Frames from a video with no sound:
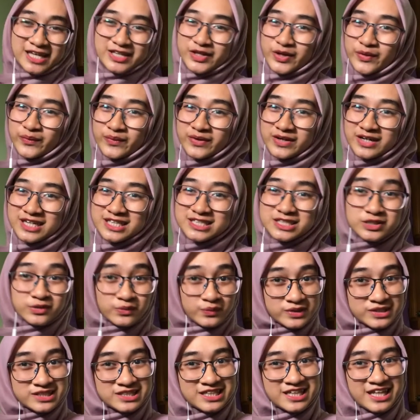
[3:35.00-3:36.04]
no worries, you
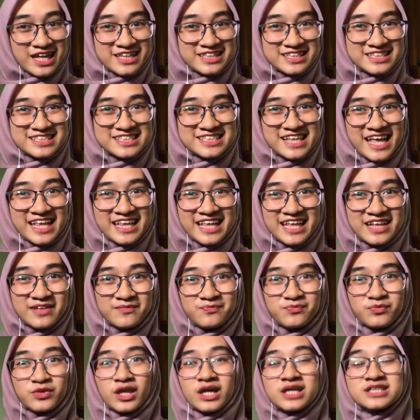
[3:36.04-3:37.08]
will still understand it.
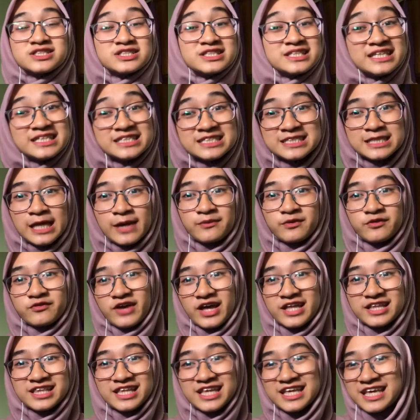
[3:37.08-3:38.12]
So this type of
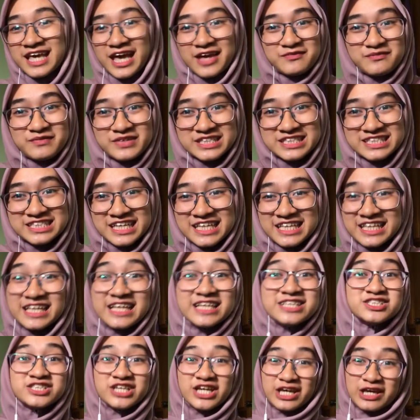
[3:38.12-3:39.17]
ending can be seen
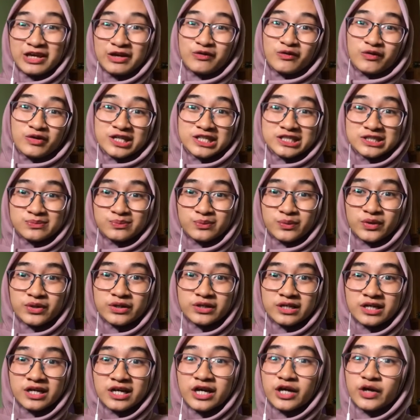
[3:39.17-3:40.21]
in J.K. Rowling's
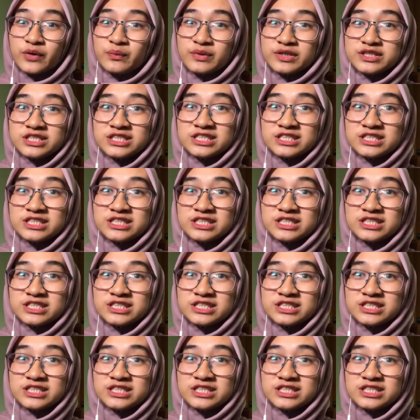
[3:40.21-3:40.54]
book, which